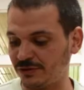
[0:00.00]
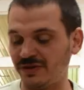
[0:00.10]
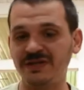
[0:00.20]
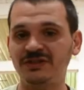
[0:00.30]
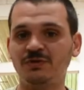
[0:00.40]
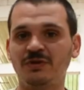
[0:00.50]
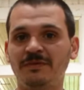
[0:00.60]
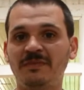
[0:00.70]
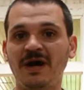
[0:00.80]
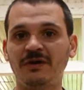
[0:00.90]
or any sort
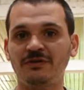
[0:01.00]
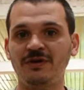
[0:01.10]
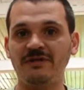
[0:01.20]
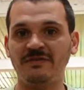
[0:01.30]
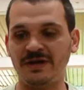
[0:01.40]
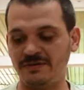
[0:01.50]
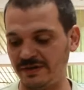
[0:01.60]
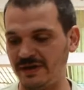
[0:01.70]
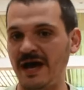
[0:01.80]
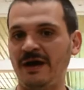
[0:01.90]
of bottle you have lying around
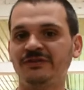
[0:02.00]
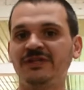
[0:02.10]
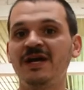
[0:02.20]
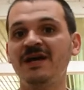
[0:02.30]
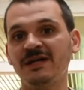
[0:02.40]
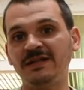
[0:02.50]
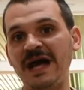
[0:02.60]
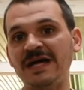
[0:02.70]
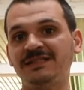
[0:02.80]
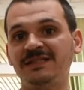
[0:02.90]
the house.
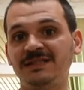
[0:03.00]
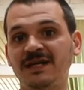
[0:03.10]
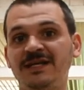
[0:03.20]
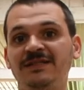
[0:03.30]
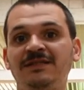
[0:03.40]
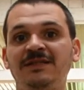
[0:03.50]
Glass is nice.